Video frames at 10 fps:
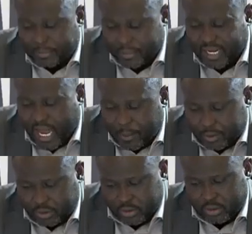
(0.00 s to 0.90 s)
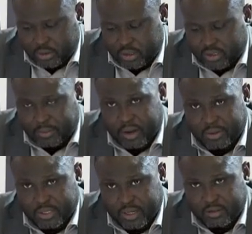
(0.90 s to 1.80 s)
payment, how much is the
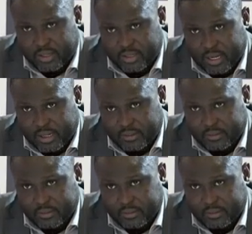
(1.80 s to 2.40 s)
amount entirely?